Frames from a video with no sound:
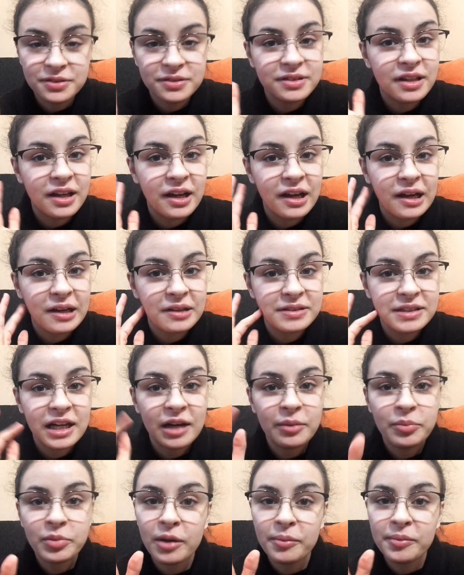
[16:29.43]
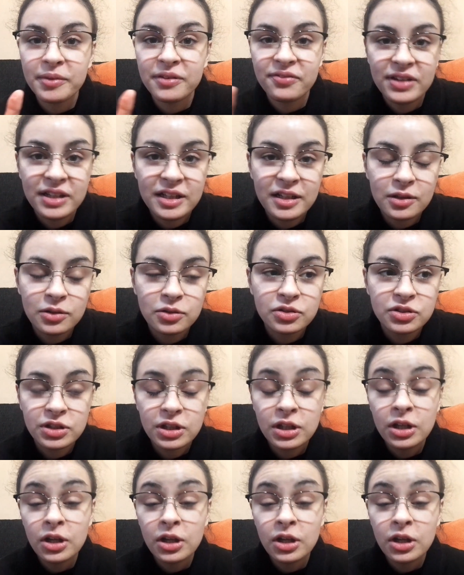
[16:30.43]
the upcoming videos,